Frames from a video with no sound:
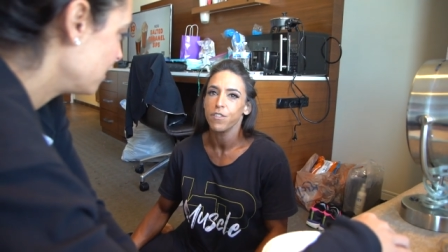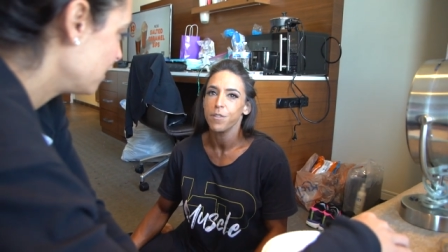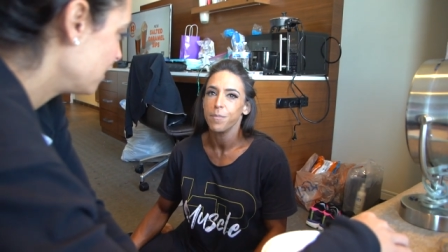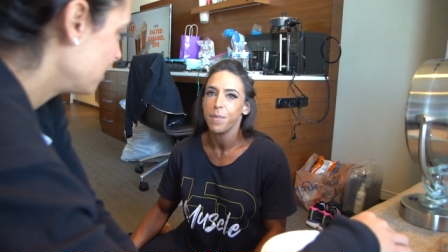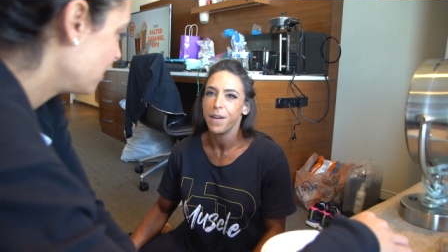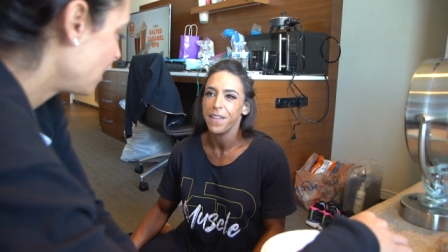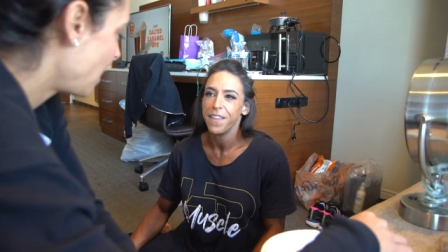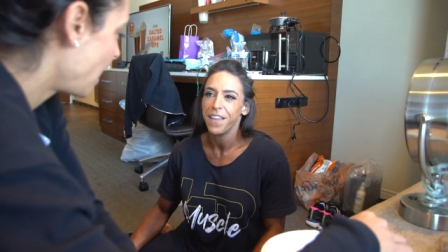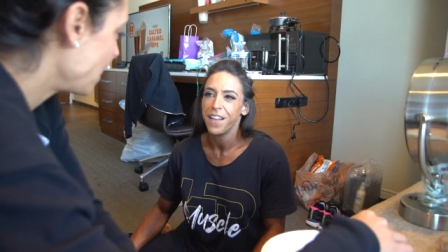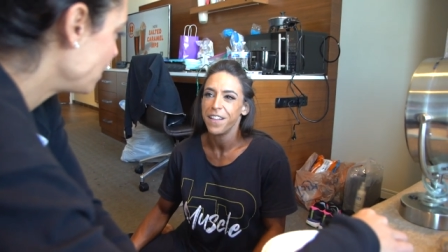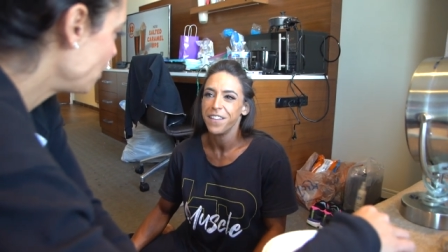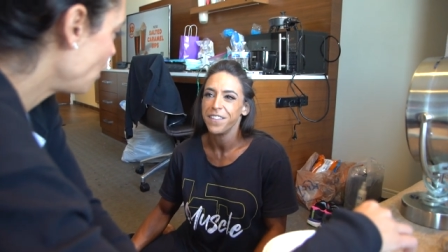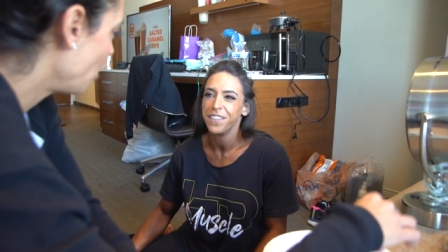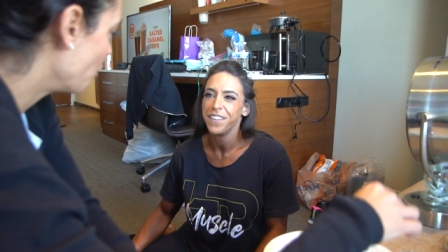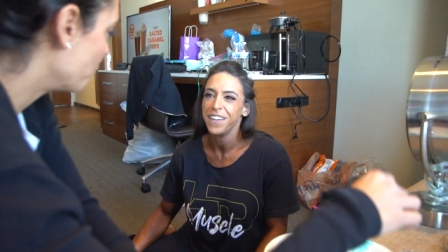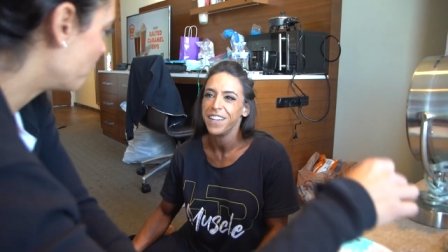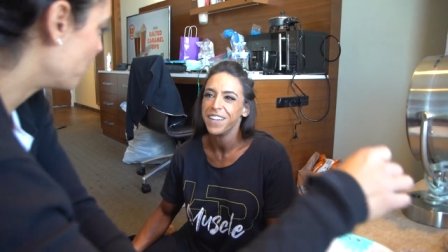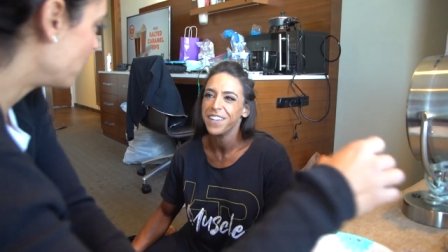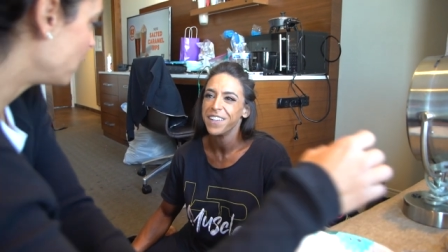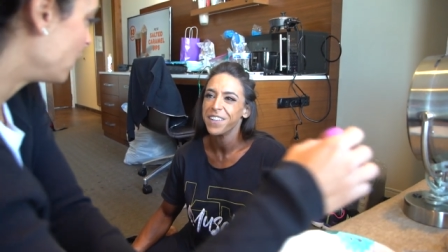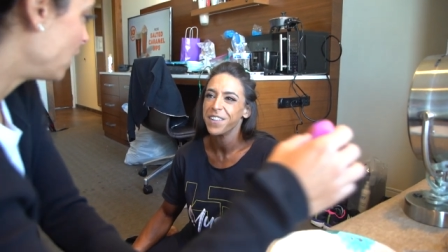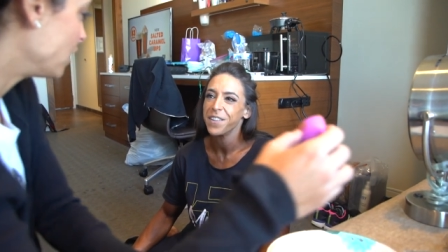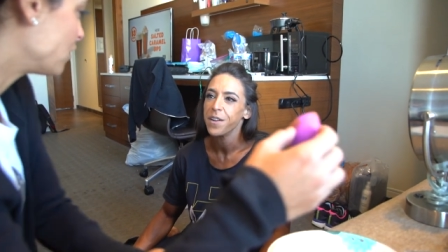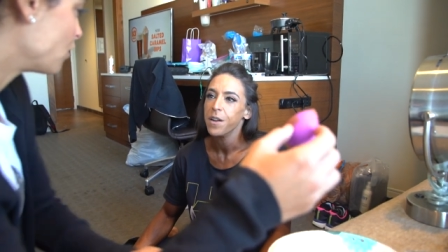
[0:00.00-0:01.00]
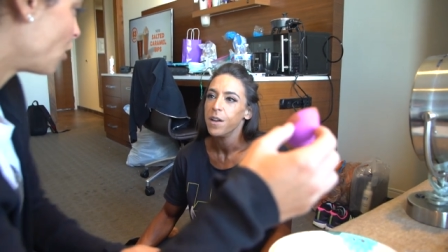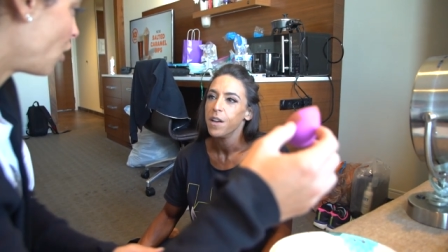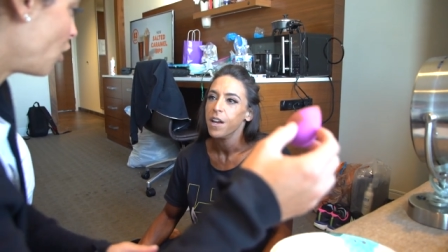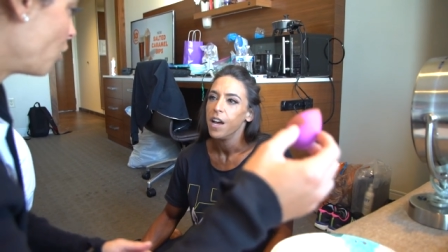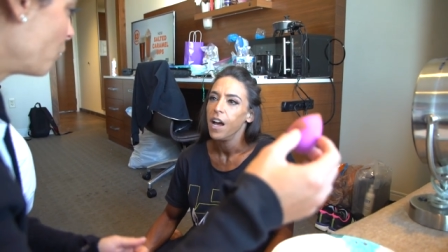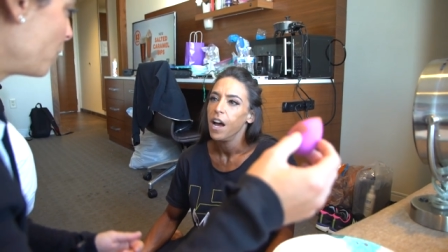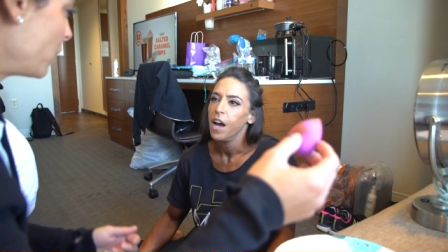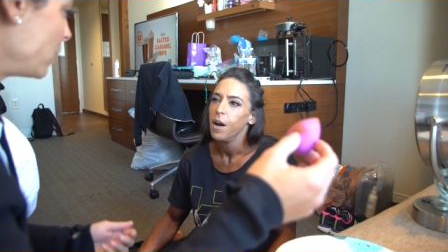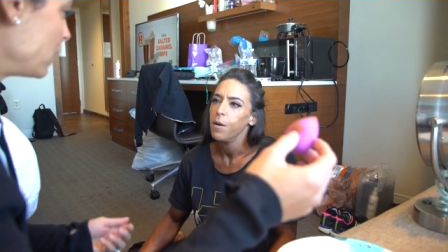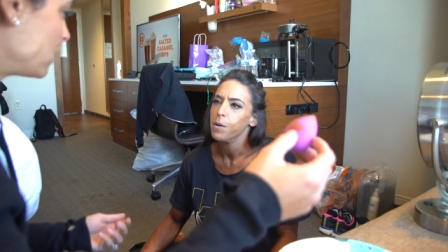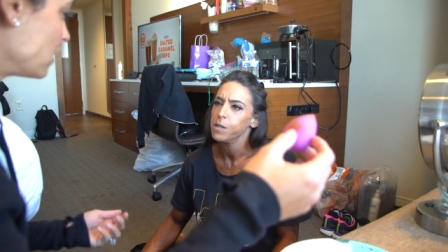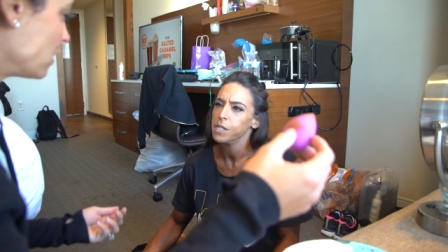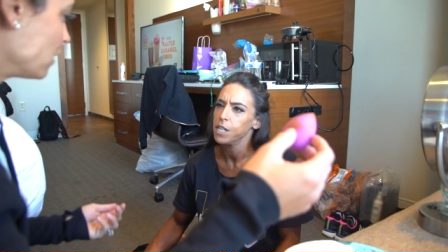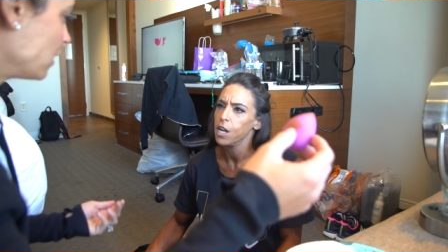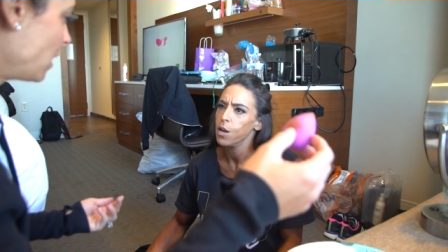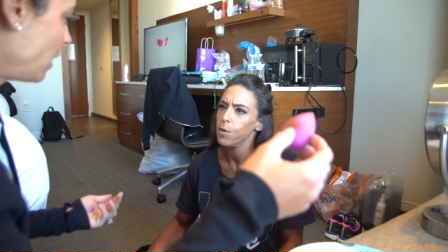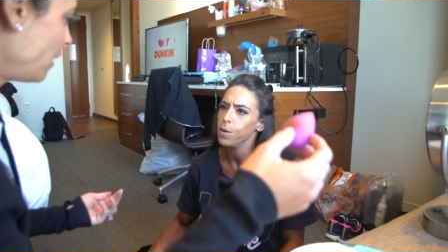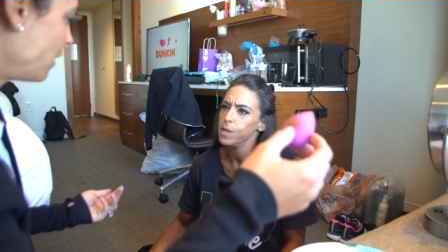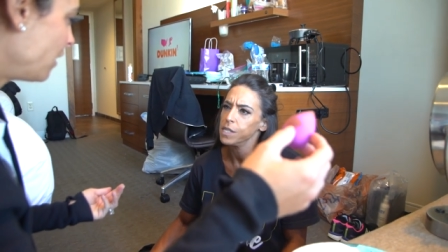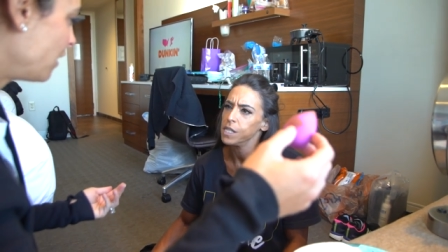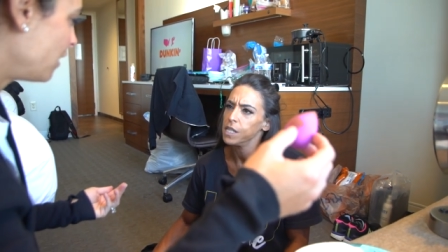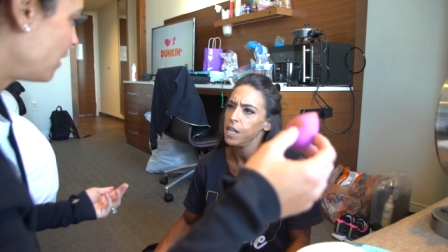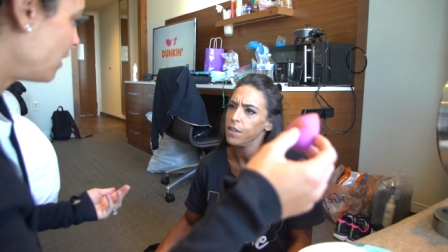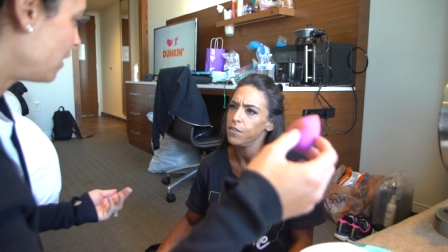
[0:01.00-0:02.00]
room by the. I know, elevator. but it's always. Was 11, it
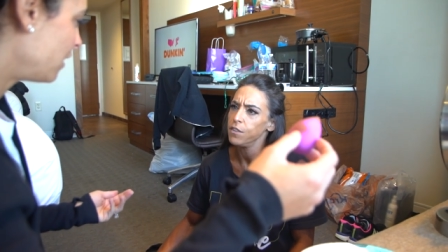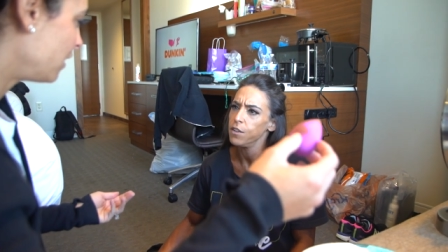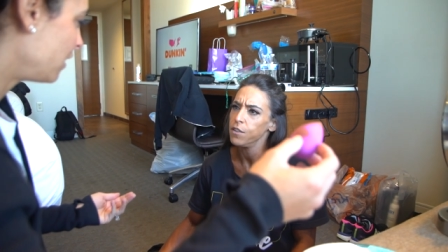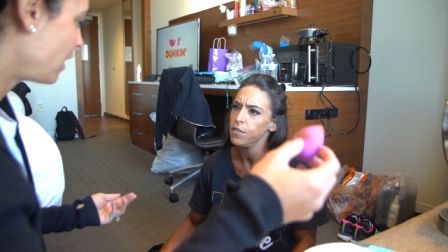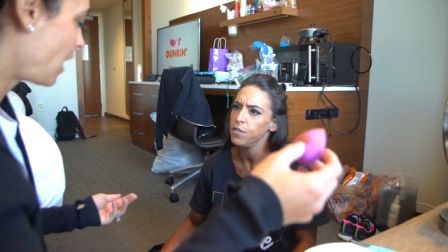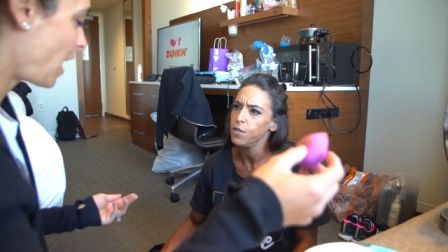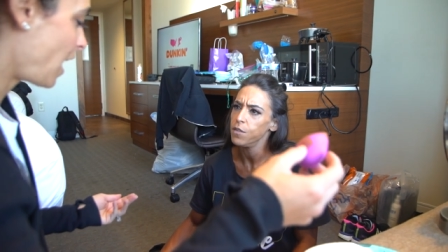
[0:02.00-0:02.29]
always eleven oh